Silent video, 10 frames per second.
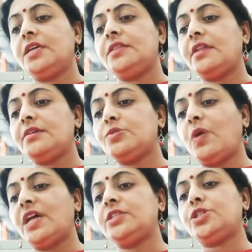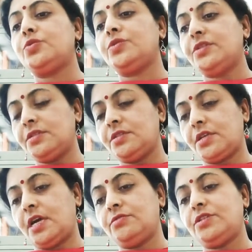there is one student
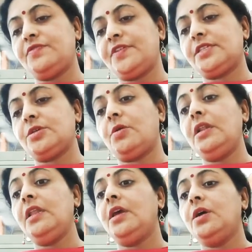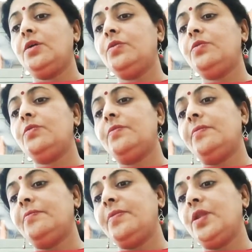out of us all who
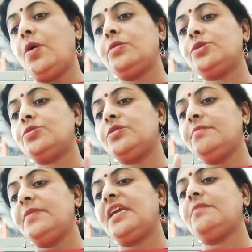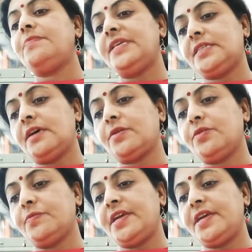belongs to the main PISA group.